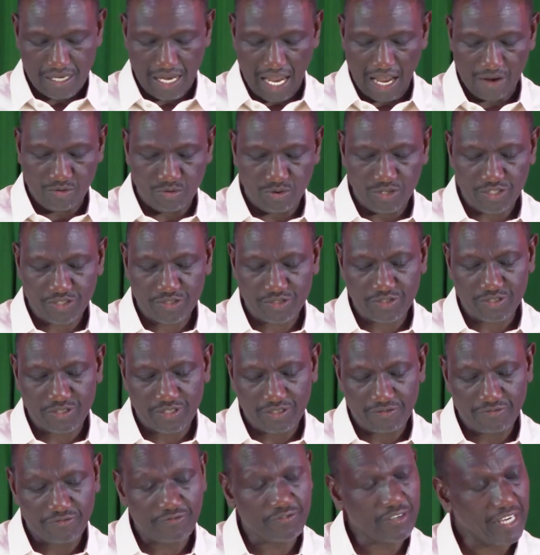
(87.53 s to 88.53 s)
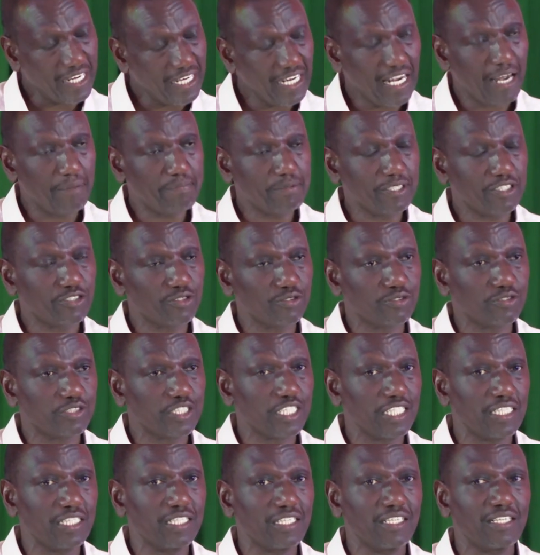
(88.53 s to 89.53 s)
I was very happy to
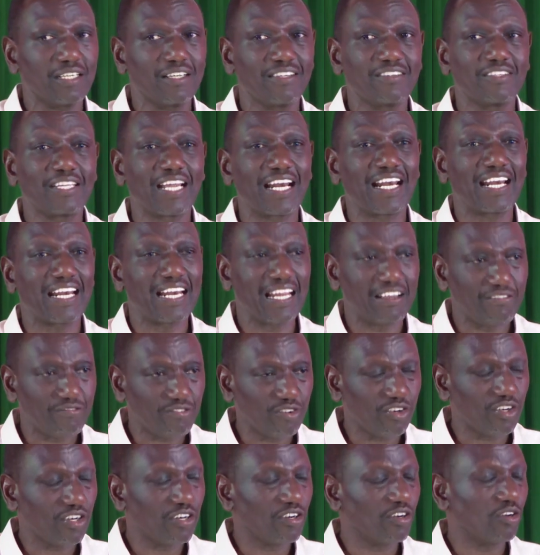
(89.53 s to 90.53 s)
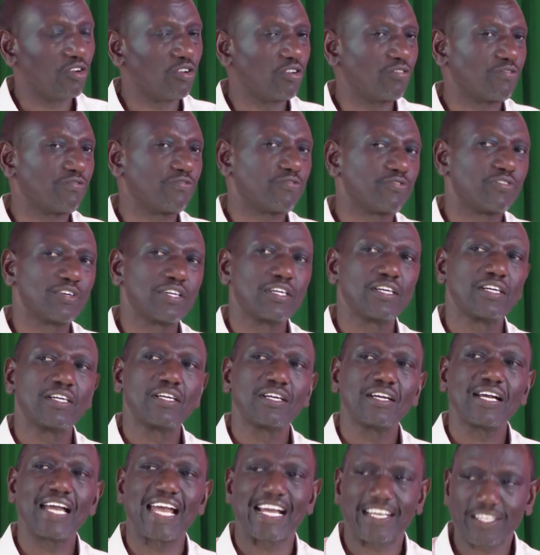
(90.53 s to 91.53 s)
see the level of
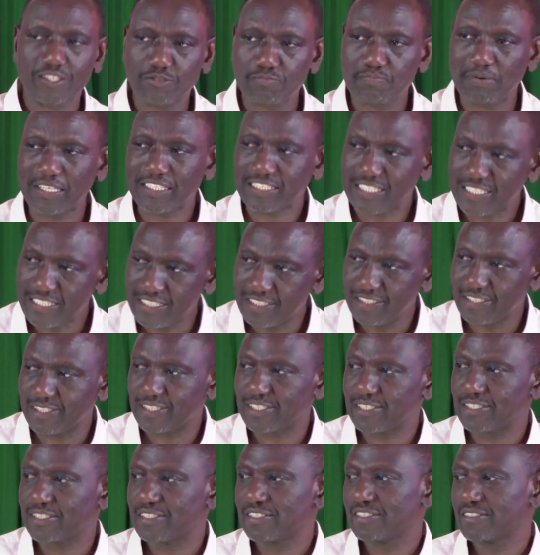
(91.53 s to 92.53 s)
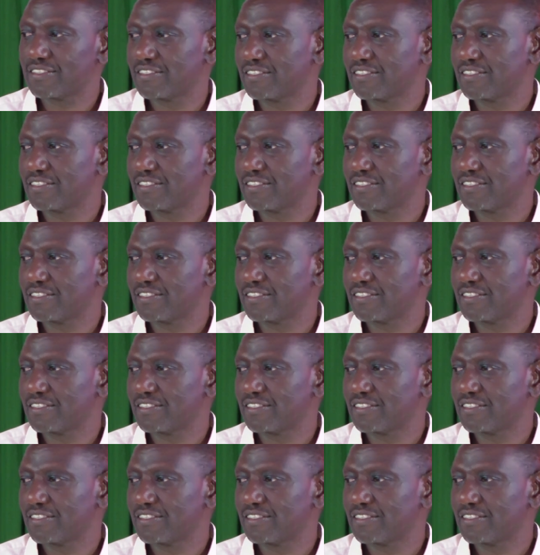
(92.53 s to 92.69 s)
expertise